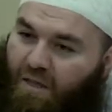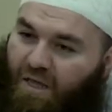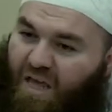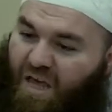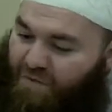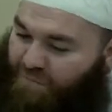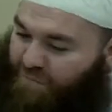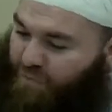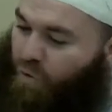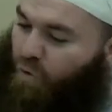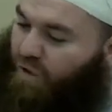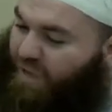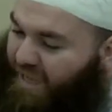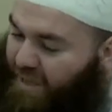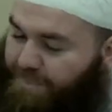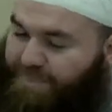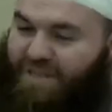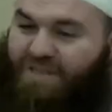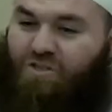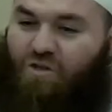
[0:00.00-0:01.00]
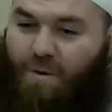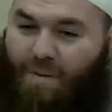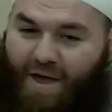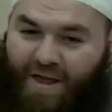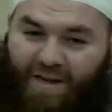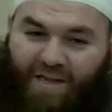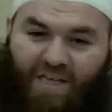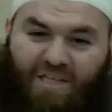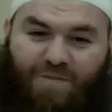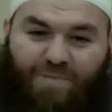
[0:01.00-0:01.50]
if you keep the
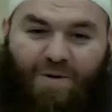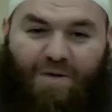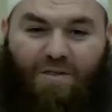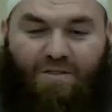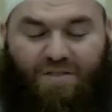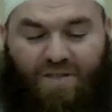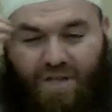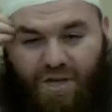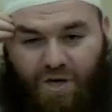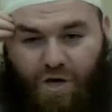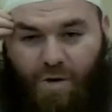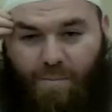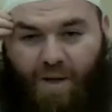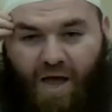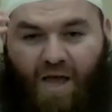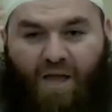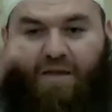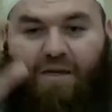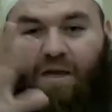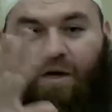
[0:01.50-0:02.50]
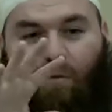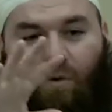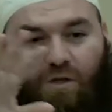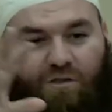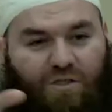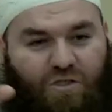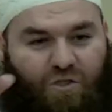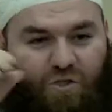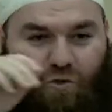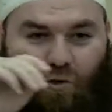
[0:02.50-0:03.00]
traumatic experience in your mind, it will
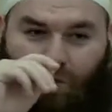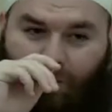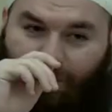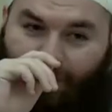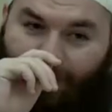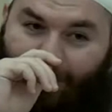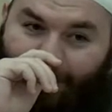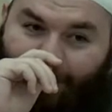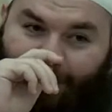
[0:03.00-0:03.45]
destroy you.